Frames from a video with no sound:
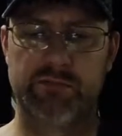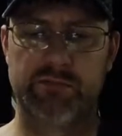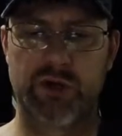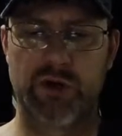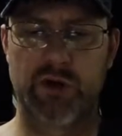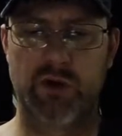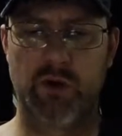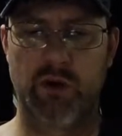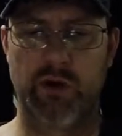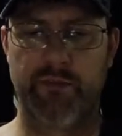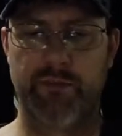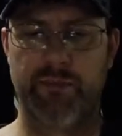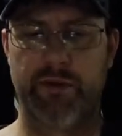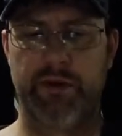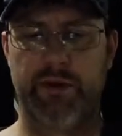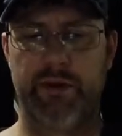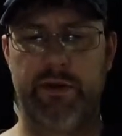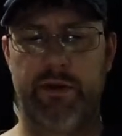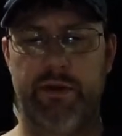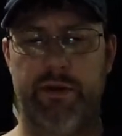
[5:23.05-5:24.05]
corp,
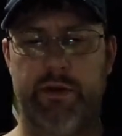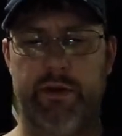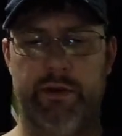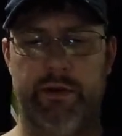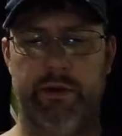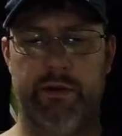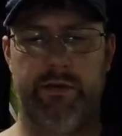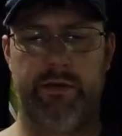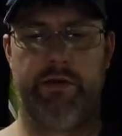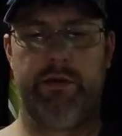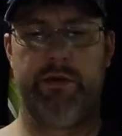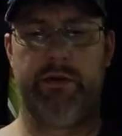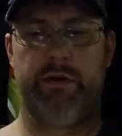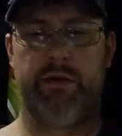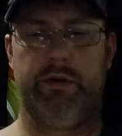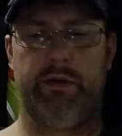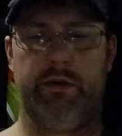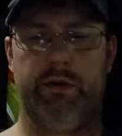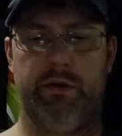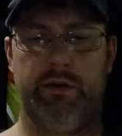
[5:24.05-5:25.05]

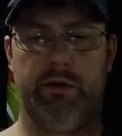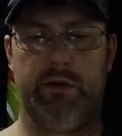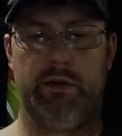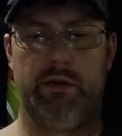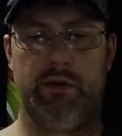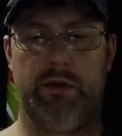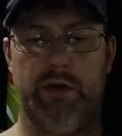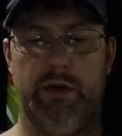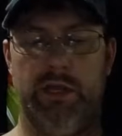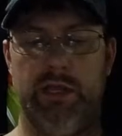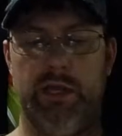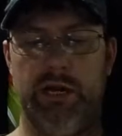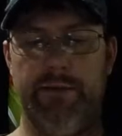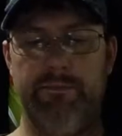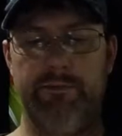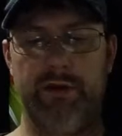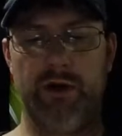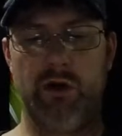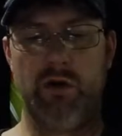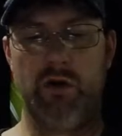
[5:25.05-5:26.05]
and then
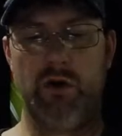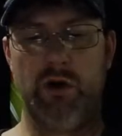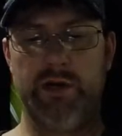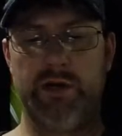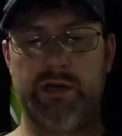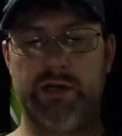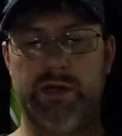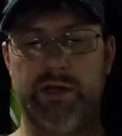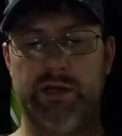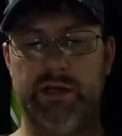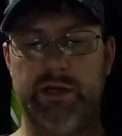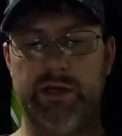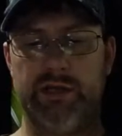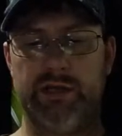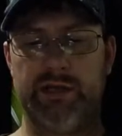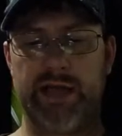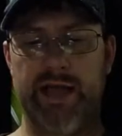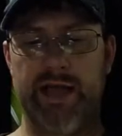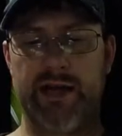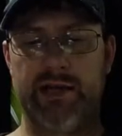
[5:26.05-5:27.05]
I'm going to
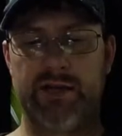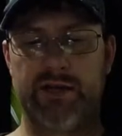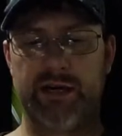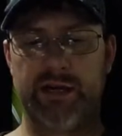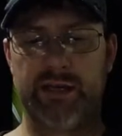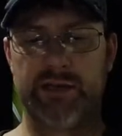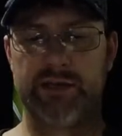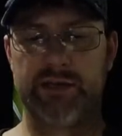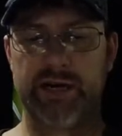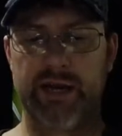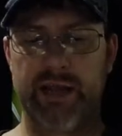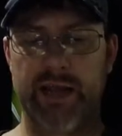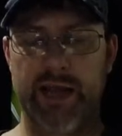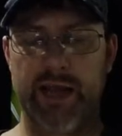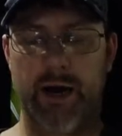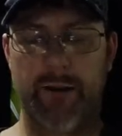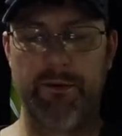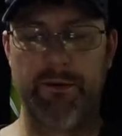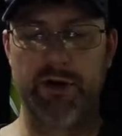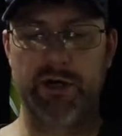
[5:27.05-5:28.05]
this address in
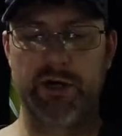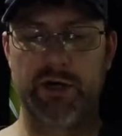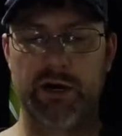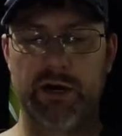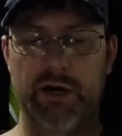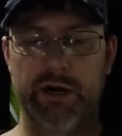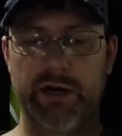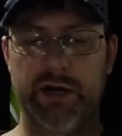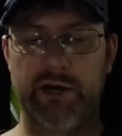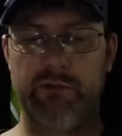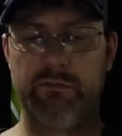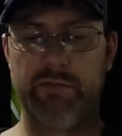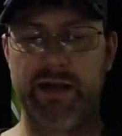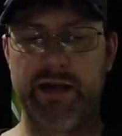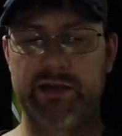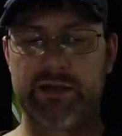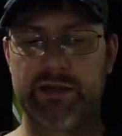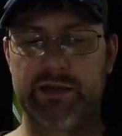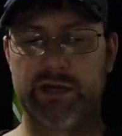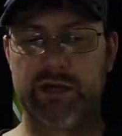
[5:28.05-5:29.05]
Albuquerque, New
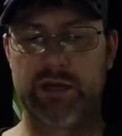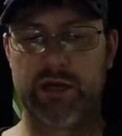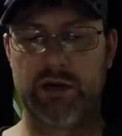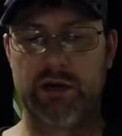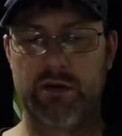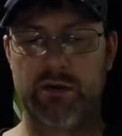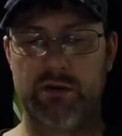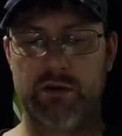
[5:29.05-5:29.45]
Mexico,